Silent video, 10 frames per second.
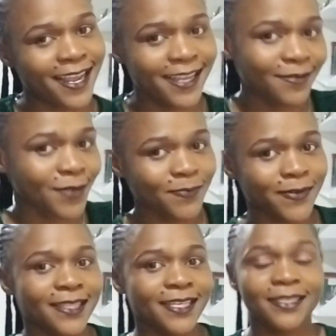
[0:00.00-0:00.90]
I came up
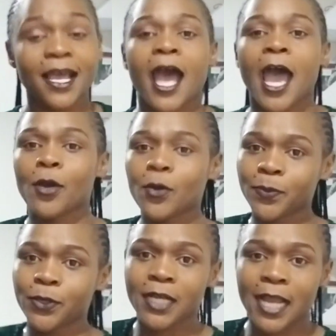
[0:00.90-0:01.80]
with this. I
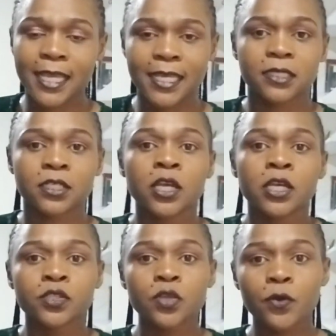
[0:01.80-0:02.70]
hope you like it.
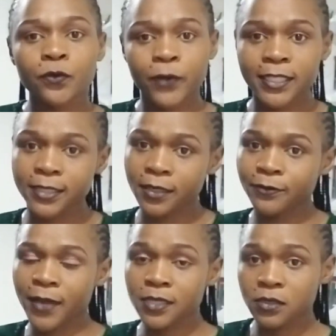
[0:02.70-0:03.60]
So first thing
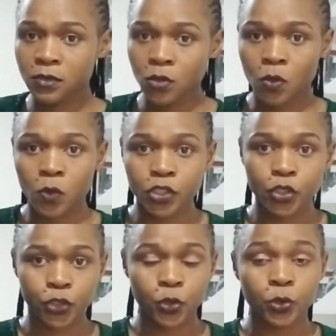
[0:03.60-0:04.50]
first, what
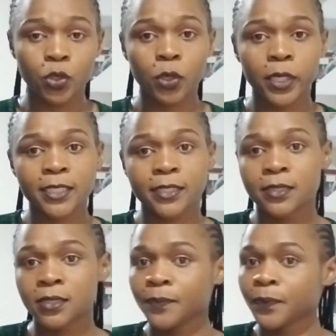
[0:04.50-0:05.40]
you should know
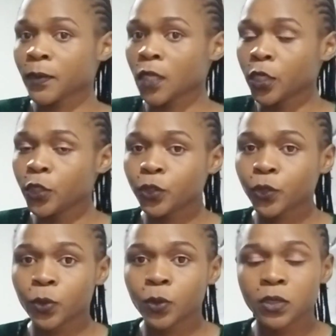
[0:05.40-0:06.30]
is you
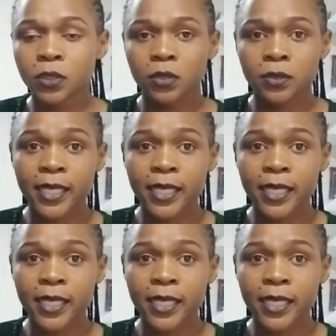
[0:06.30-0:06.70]
should